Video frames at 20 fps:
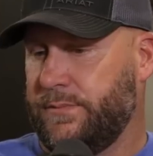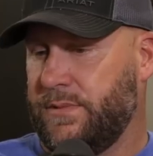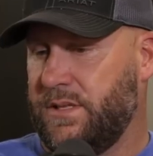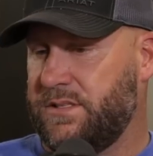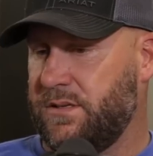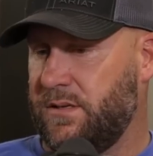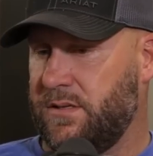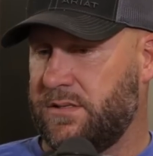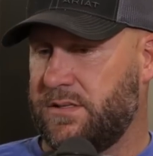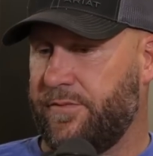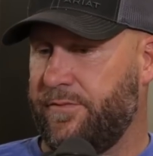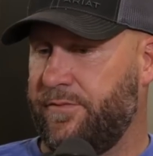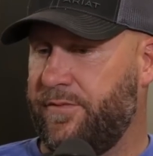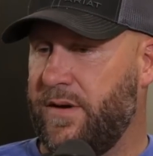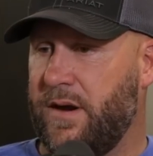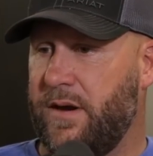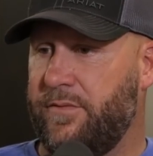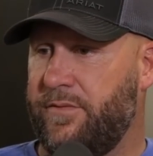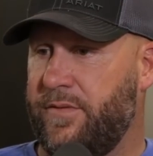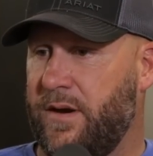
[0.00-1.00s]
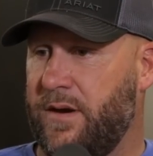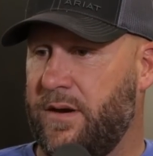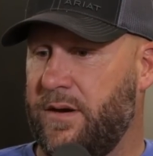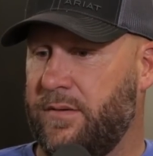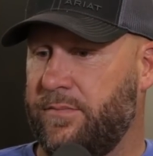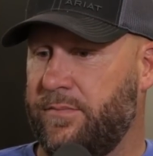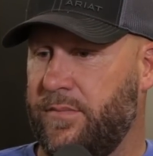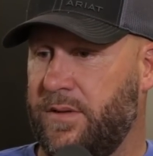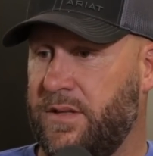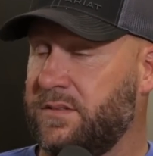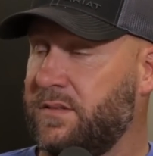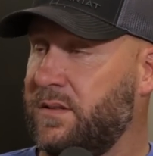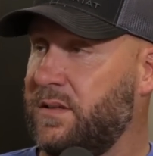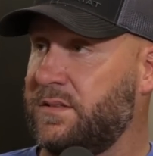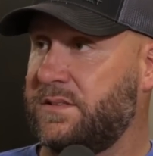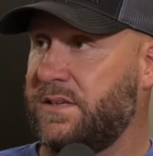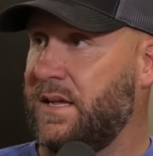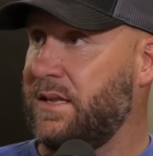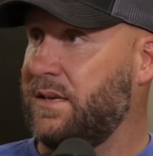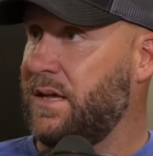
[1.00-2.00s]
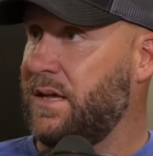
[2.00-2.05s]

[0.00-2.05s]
It's a very, very in San